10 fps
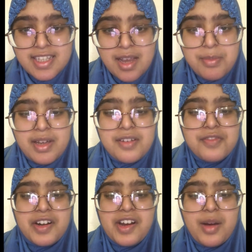I'm not
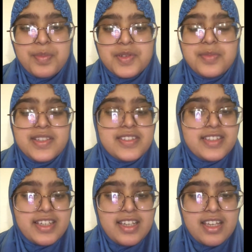very
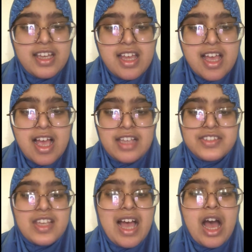optimistic as
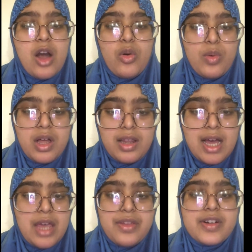to how well
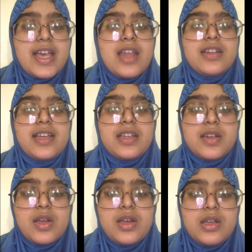either candidate
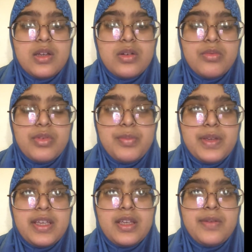would
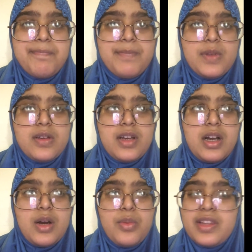be
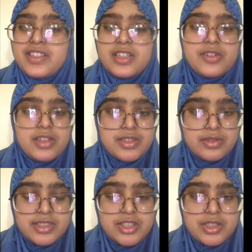willing to address
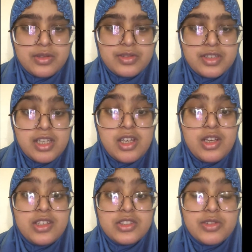those issues.
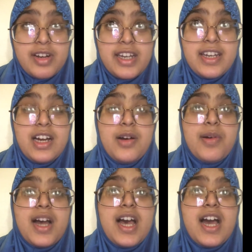So right now,
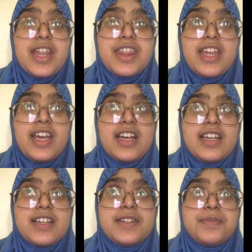I
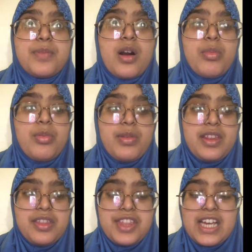think probably
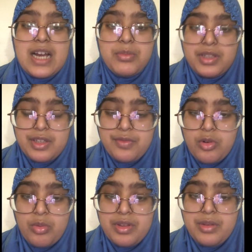the thing I'm looking
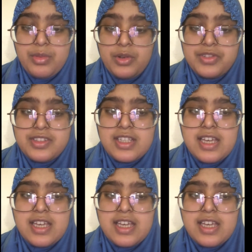forward the most